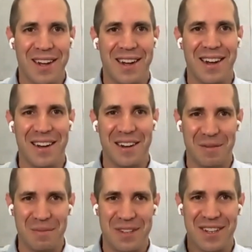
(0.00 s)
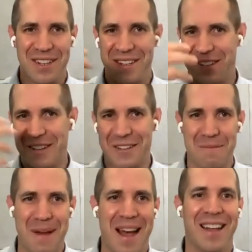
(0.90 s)

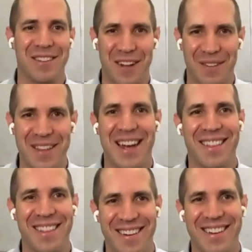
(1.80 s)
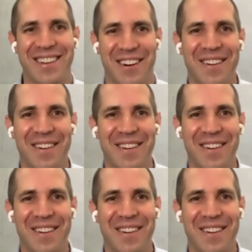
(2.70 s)
to pass it off. Yeah, there you go.